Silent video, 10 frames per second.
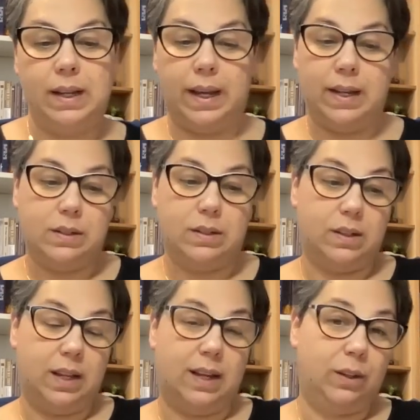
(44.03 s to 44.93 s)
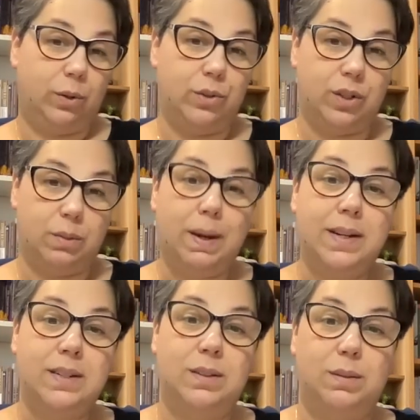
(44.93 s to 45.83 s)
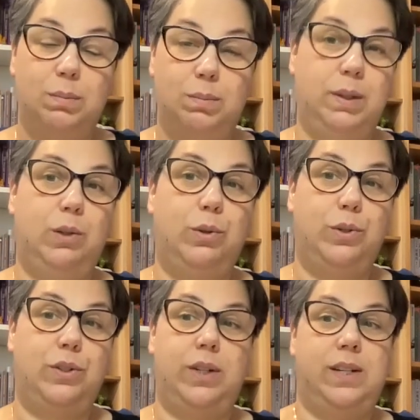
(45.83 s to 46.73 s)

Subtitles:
And the unconscious mind, because